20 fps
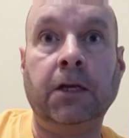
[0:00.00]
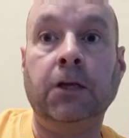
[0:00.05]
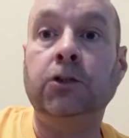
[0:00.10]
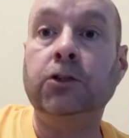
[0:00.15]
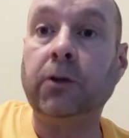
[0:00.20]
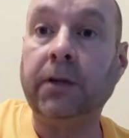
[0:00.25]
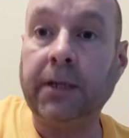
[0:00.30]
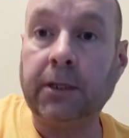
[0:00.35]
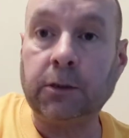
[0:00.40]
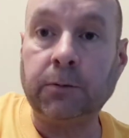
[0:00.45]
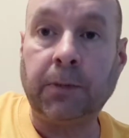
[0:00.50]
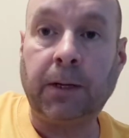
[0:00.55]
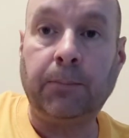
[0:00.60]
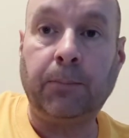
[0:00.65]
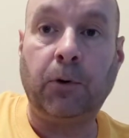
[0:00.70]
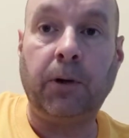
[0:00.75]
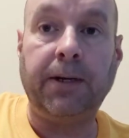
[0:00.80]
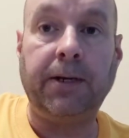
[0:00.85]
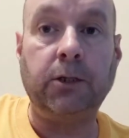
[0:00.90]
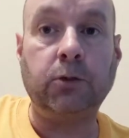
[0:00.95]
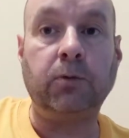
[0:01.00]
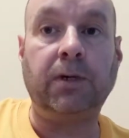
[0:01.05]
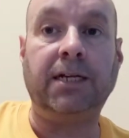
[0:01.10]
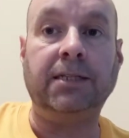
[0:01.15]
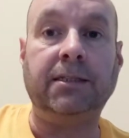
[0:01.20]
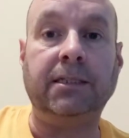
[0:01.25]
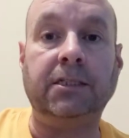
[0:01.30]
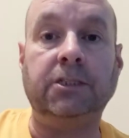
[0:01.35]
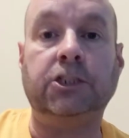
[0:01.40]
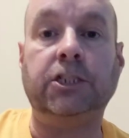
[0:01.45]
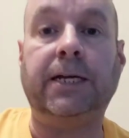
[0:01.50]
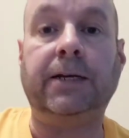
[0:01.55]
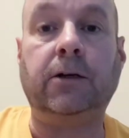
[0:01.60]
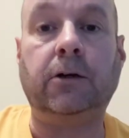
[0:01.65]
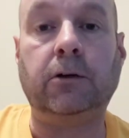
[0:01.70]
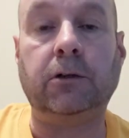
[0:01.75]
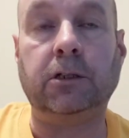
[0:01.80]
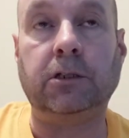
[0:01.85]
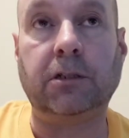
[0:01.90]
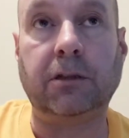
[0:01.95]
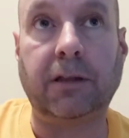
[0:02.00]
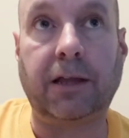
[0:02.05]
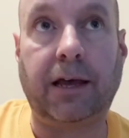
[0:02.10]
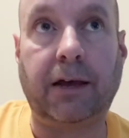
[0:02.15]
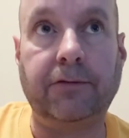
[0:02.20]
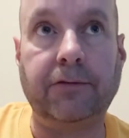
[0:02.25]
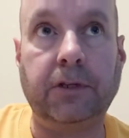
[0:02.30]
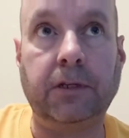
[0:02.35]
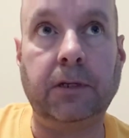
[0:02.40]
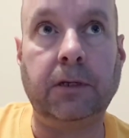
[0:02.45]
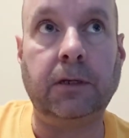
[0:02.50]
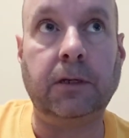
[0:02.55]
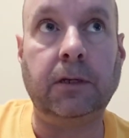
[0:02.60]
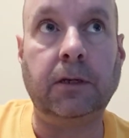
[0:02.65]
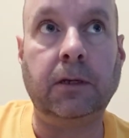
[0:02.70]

So here's my point. Here's why I think Jay Curtis left